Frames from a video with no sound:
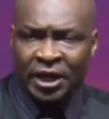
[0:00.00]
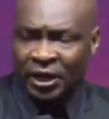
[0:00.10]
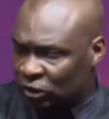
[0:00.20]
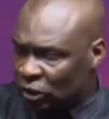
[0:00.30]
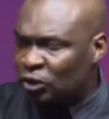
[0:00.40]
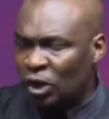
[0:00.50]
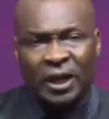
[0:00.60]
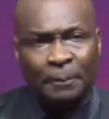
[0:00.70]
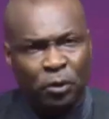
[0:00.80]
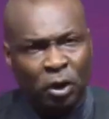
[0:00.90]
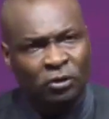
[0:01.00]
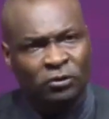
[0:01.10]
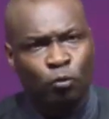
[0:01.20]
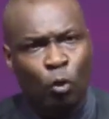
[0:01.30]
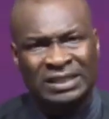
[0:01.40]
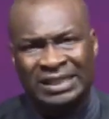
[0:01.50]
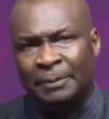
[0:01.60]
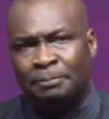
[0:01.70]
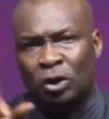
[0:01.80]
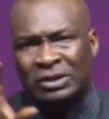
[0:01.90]
it's not just a product of what
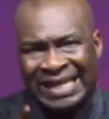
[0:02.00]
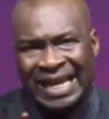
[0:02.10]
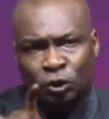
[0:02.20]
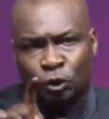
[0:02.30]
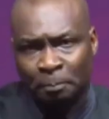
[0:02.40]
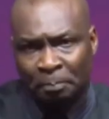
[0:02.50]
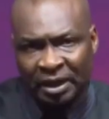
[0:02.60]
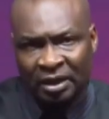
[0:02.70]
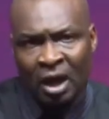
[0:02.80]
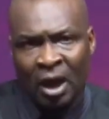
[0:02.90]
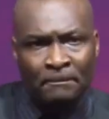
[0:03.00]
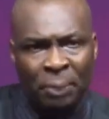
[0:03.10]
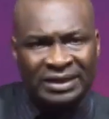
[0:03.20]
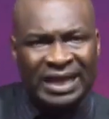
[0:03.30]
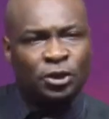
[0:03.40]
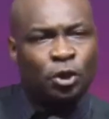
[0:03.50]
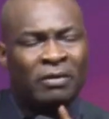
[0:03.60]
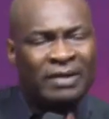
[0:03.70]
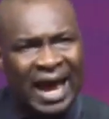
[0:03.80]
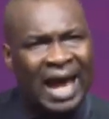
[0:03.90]
scripture says should be, but that
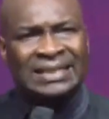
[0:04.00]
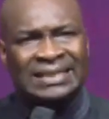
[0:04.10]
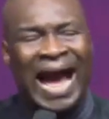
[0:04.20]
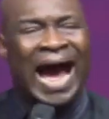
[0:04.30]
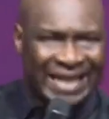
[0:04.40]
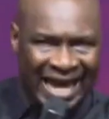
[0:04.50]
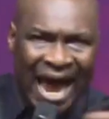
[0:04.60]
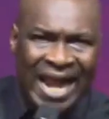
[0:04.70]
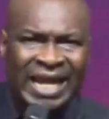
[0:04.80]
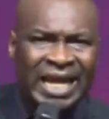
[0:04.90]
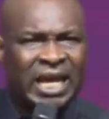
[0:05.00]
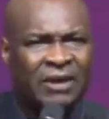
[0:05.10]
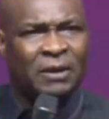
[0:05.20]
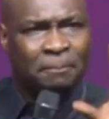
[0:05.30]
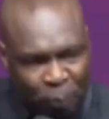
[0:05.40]
your reality at any given